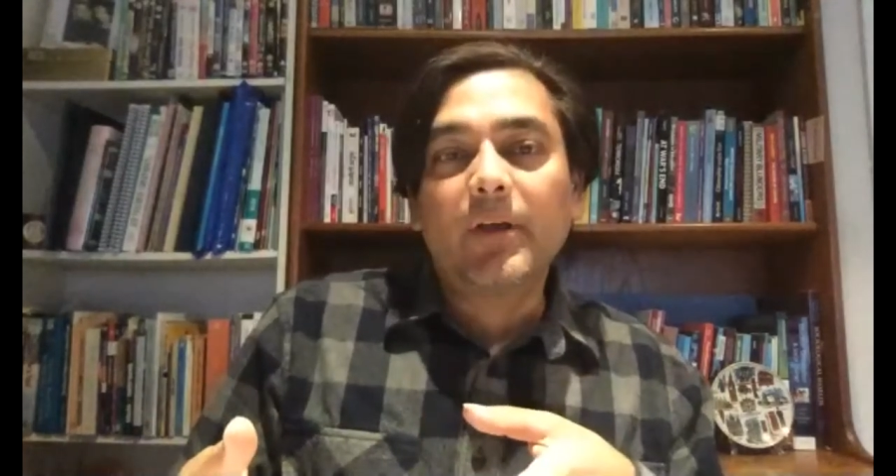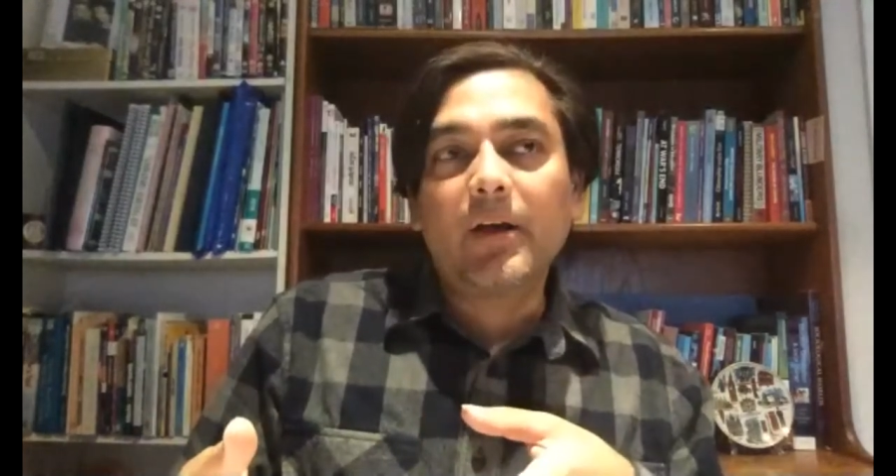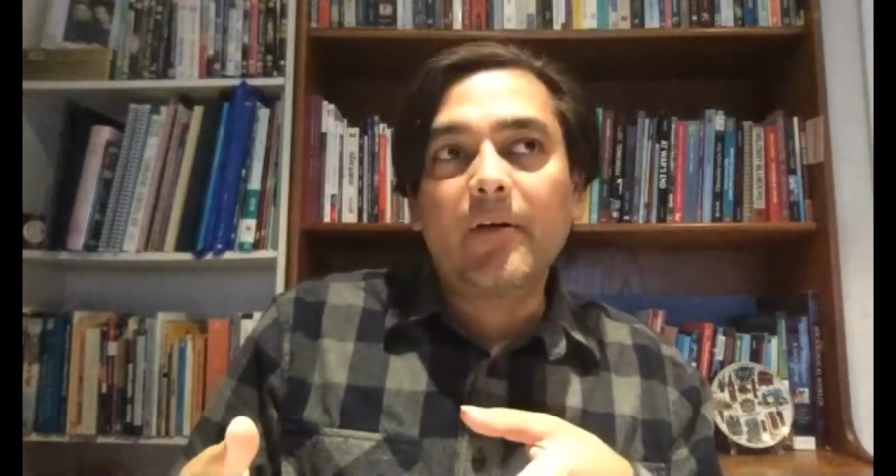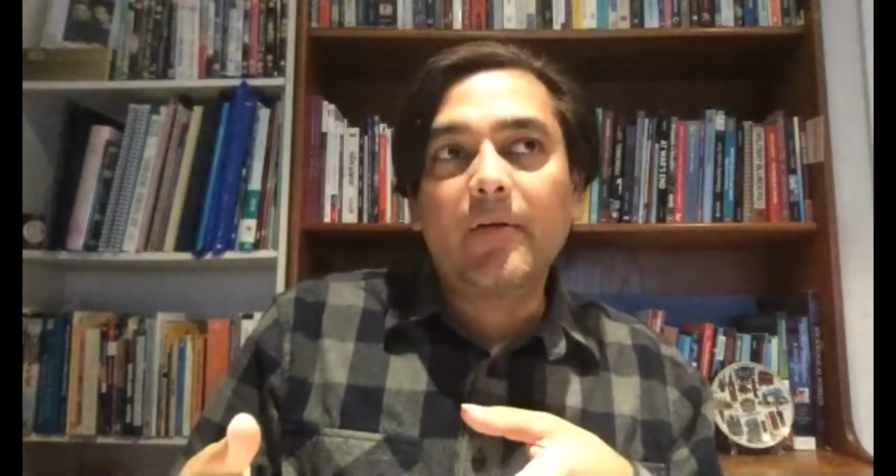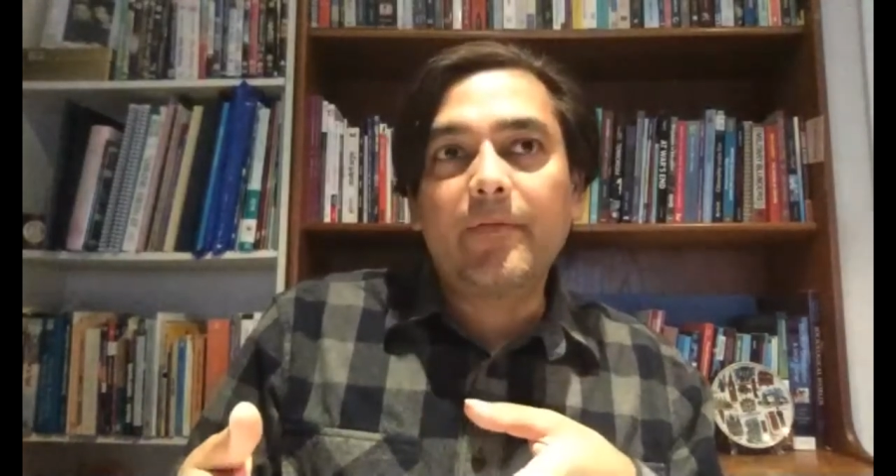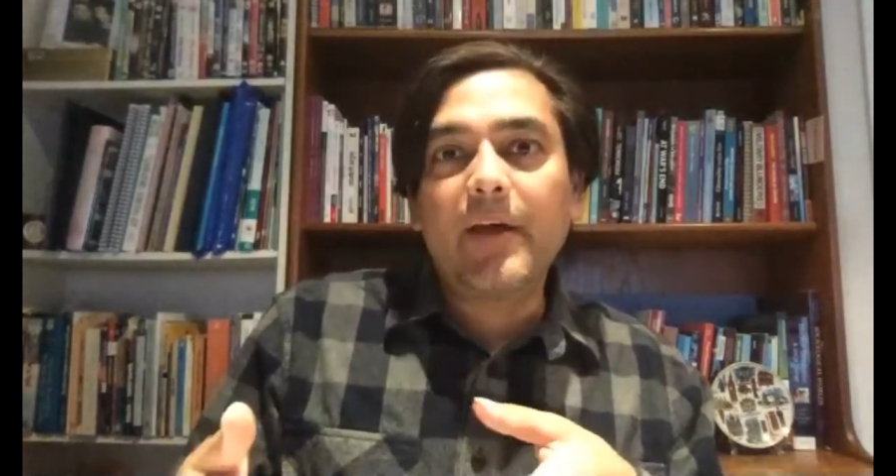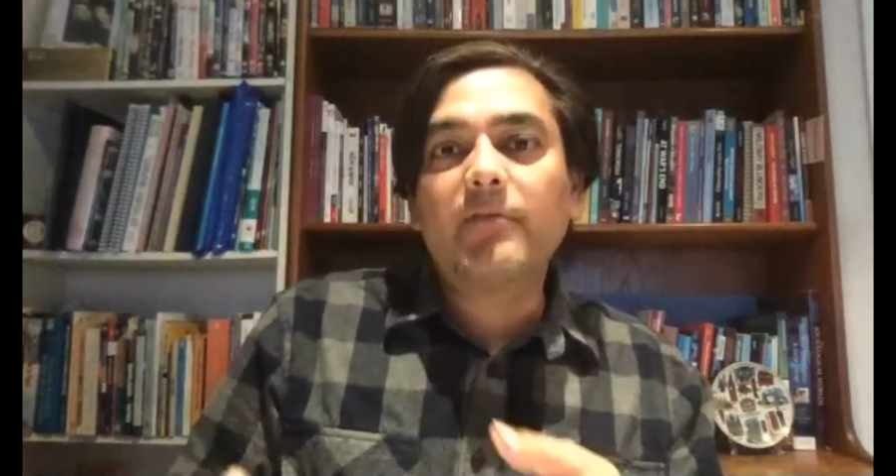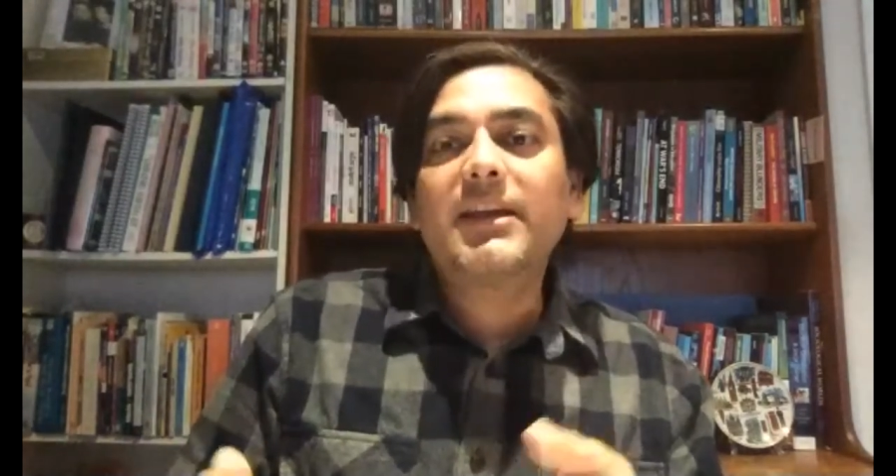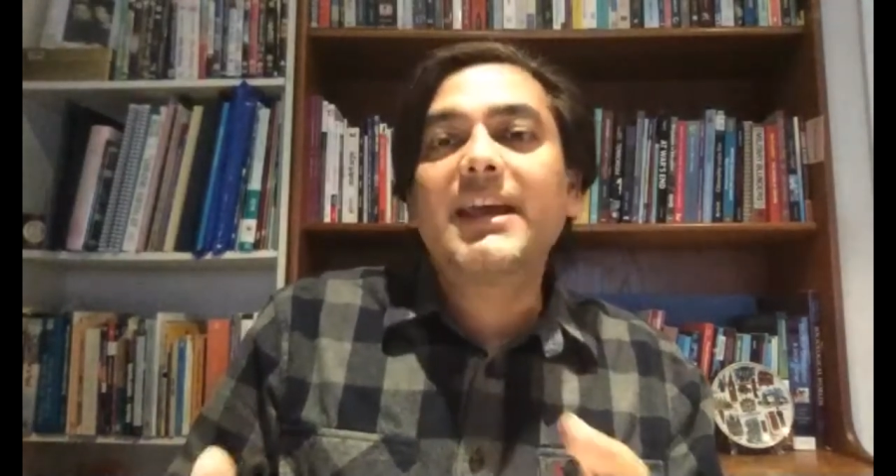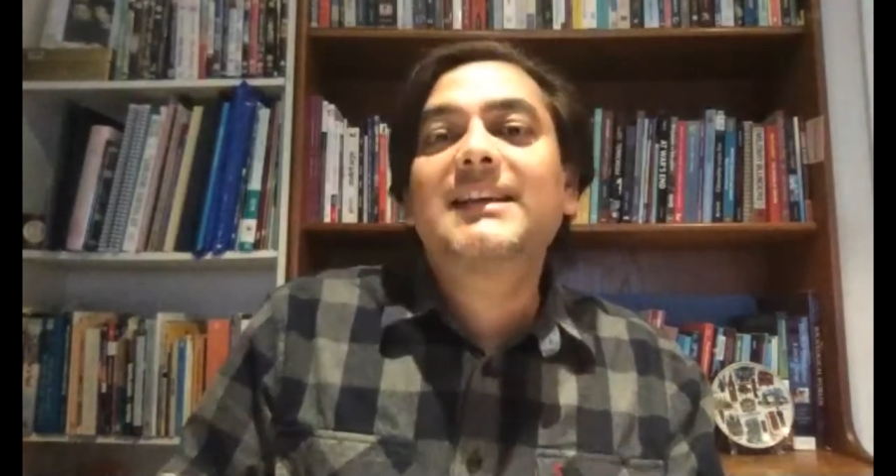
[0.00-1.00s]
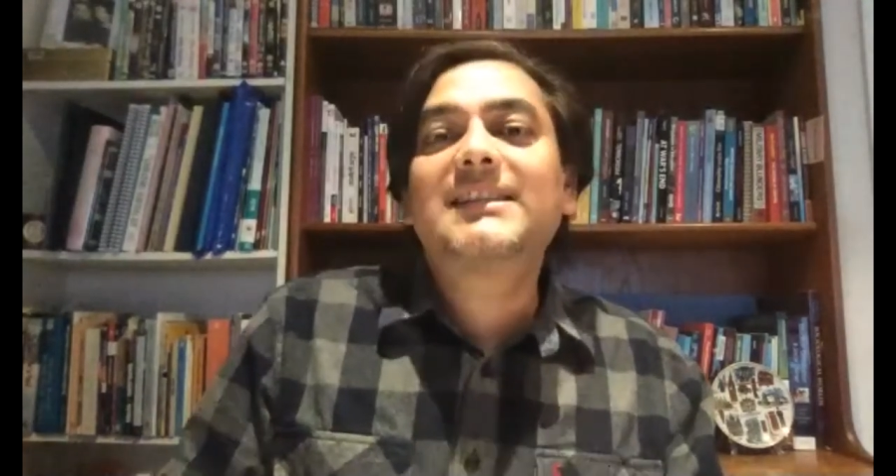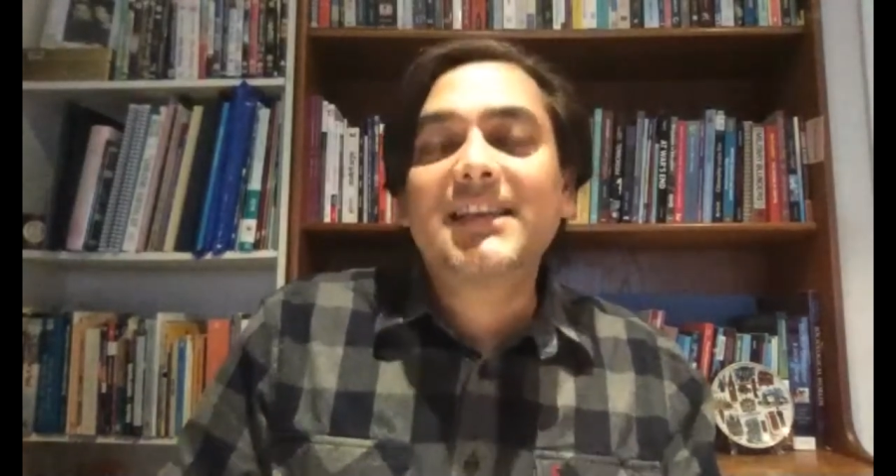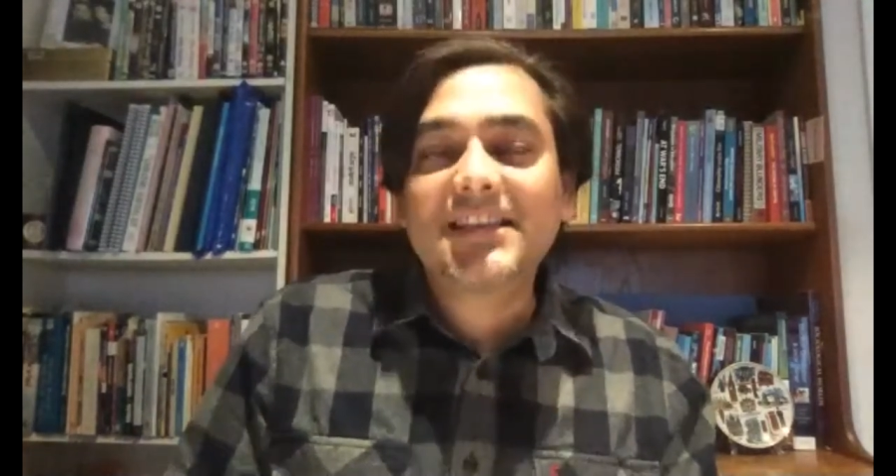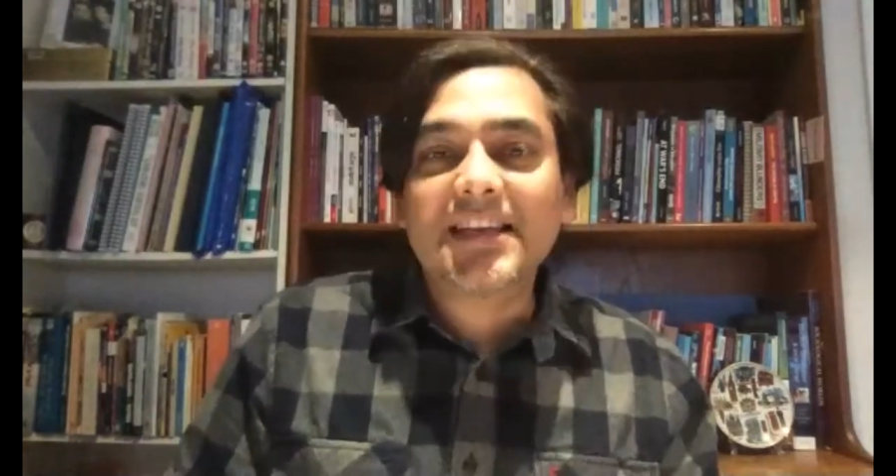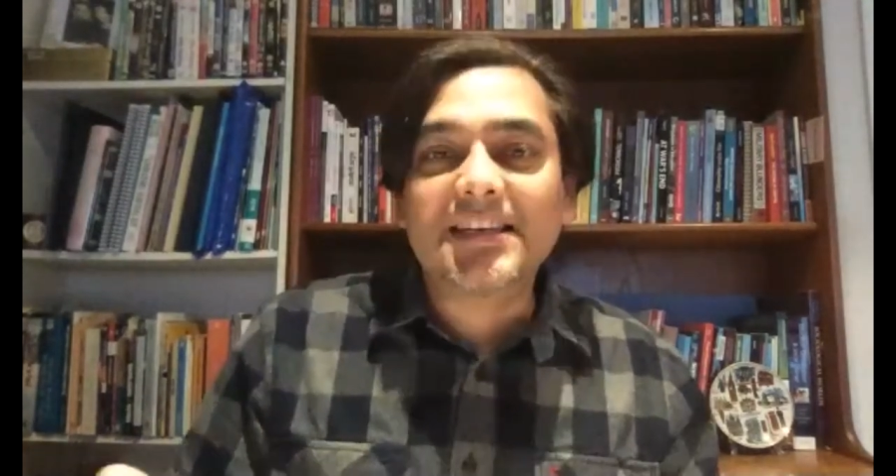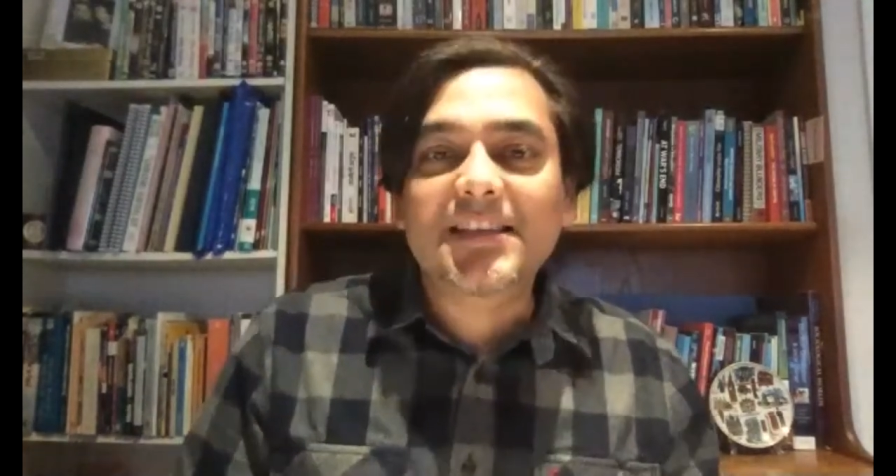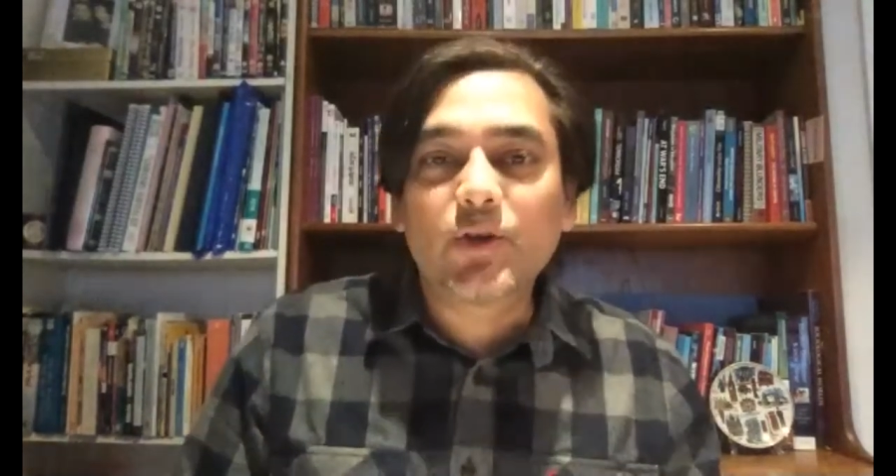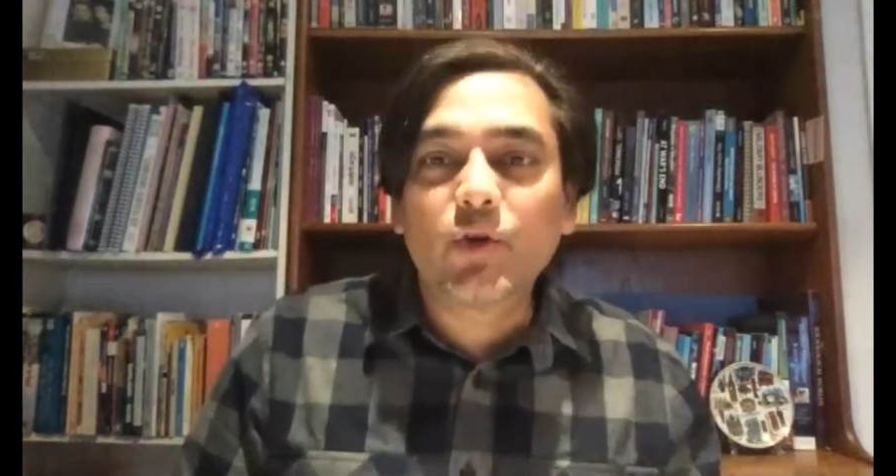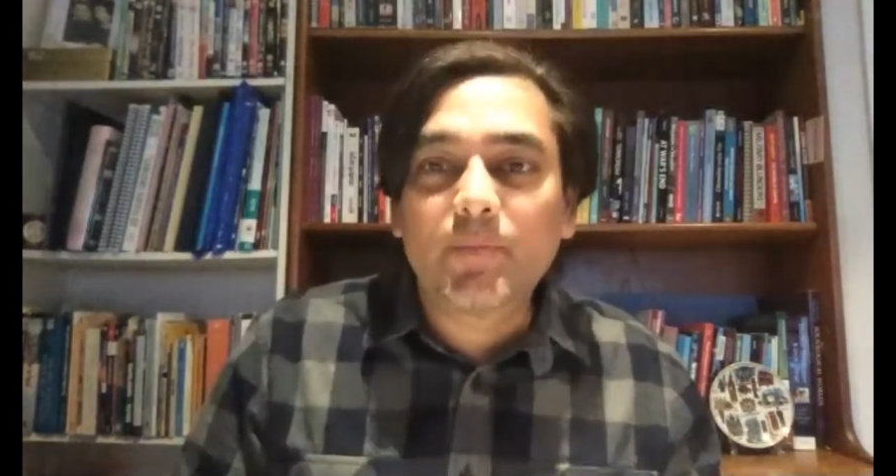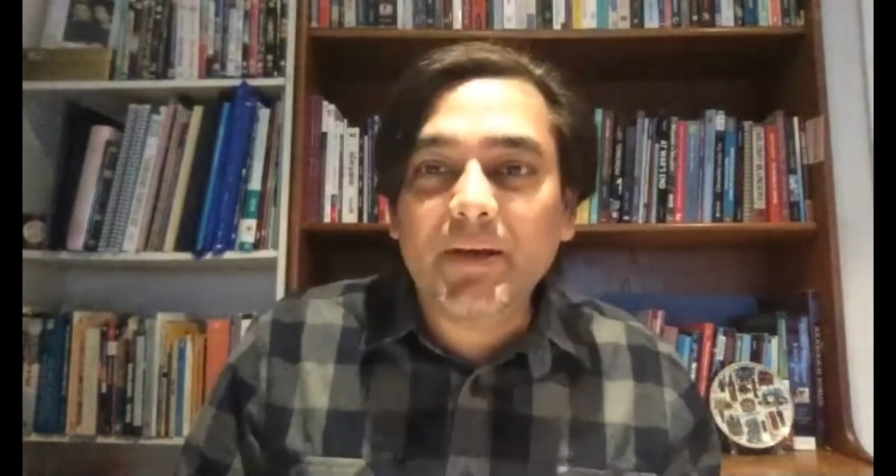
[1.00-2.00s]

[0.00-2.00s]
very existence could